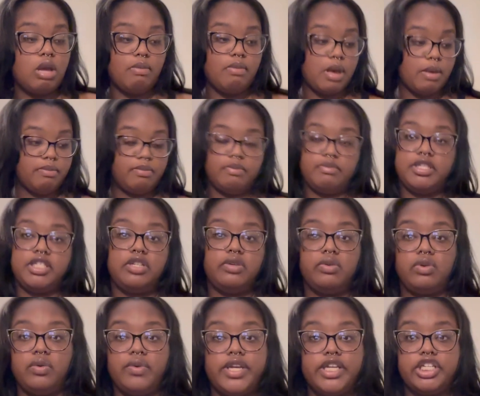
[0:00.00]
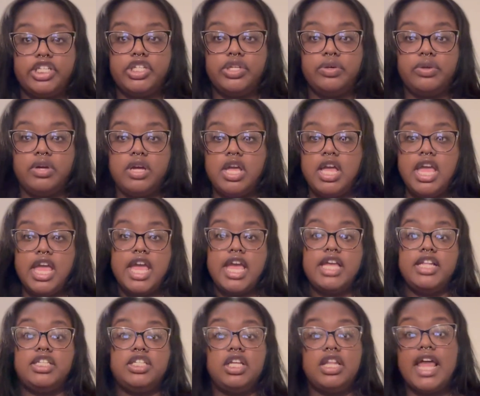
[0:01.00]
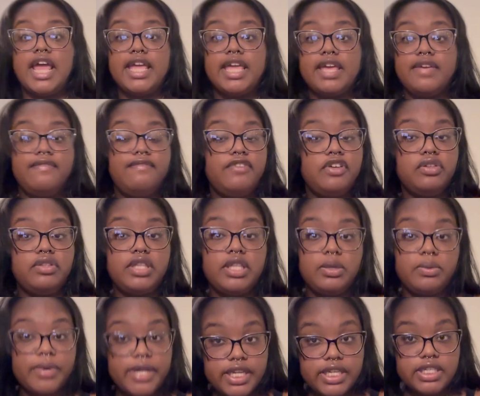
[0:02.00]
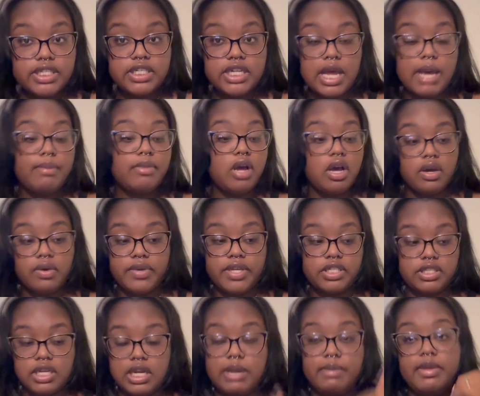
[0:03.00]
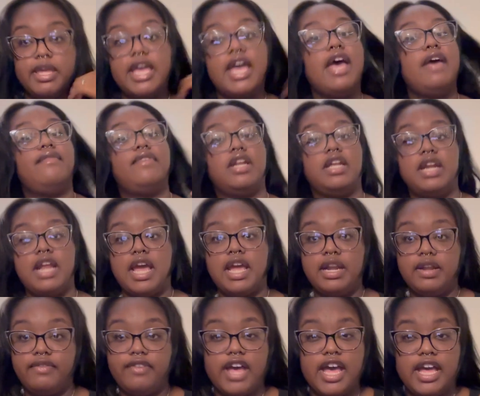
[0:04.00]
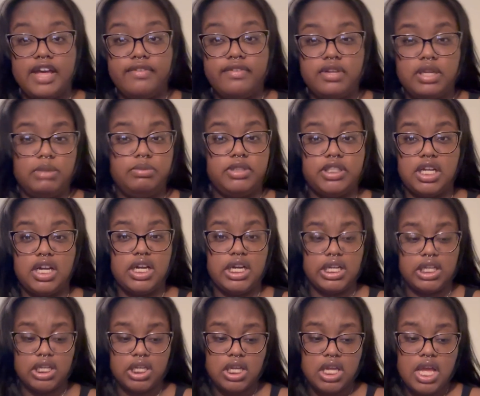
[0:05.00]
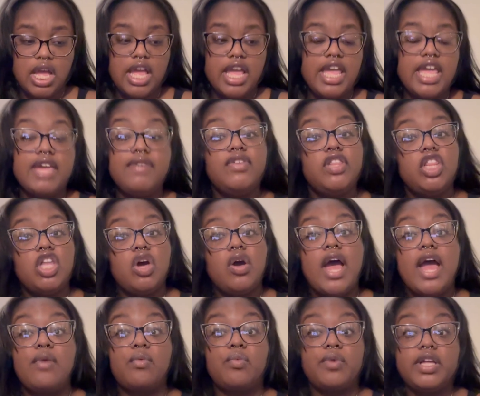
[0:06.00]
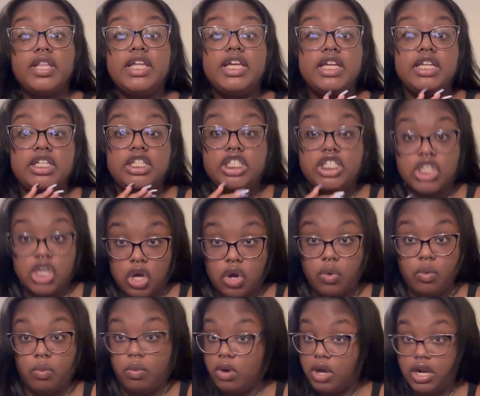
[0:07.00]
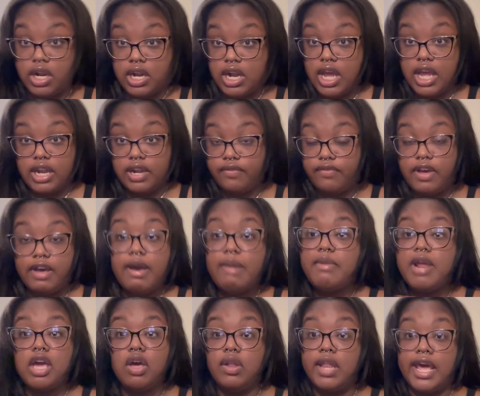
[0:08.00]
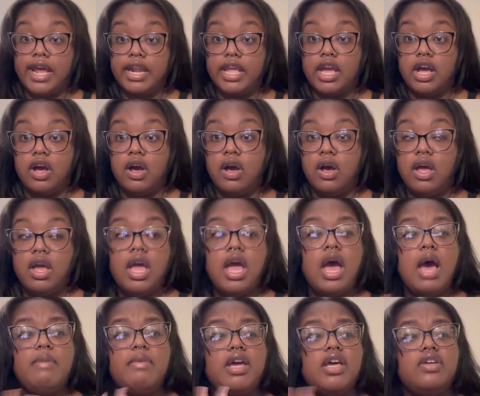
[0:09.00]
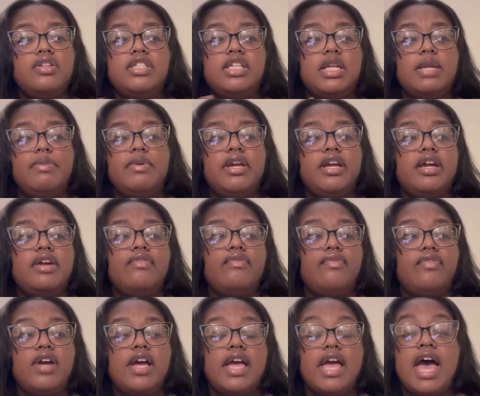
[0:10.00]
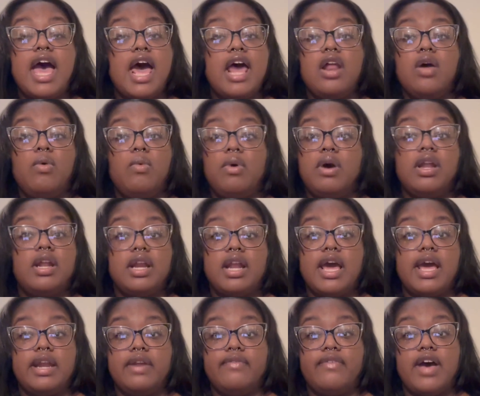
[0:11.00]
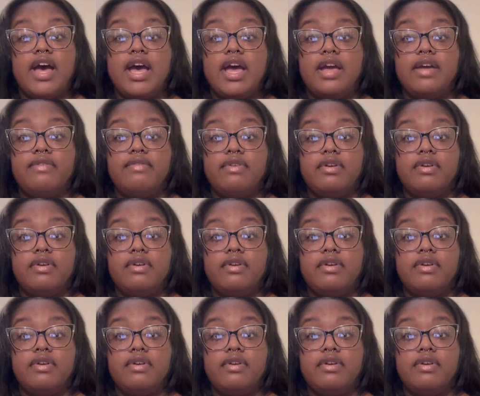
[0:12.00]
I'm still going to. Until I get filthy rich, I'm always gonna be having a 9-to-5. I'm sorry. Even though I really don't want a 9-to-5. I'm not gonna lie to y'all. I'm not gonna sit up here in front. I don't want a 9-to-5.